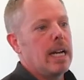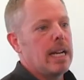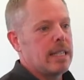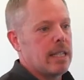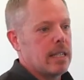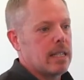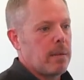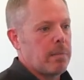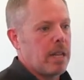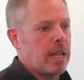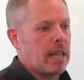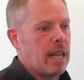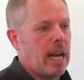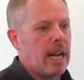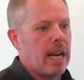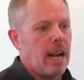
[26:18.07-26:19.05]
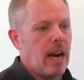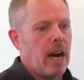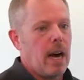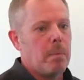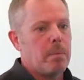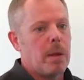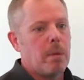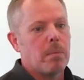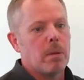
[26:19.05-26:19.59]
Is it something that
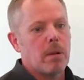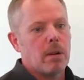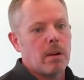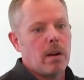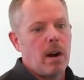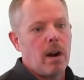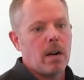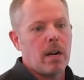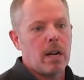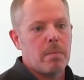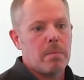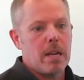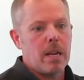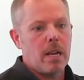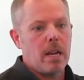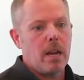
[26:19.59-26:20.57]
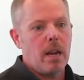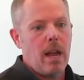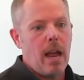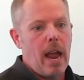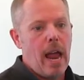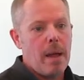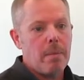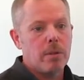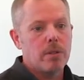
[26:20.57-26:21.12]
um, people are, are going to be
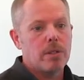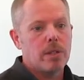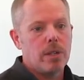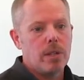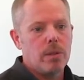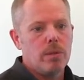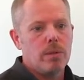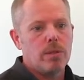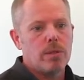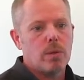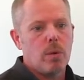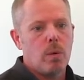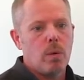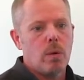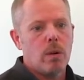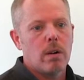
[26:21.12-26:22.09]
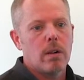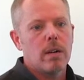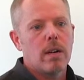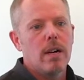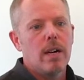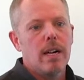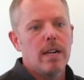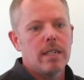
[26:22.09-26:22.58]
able to use, or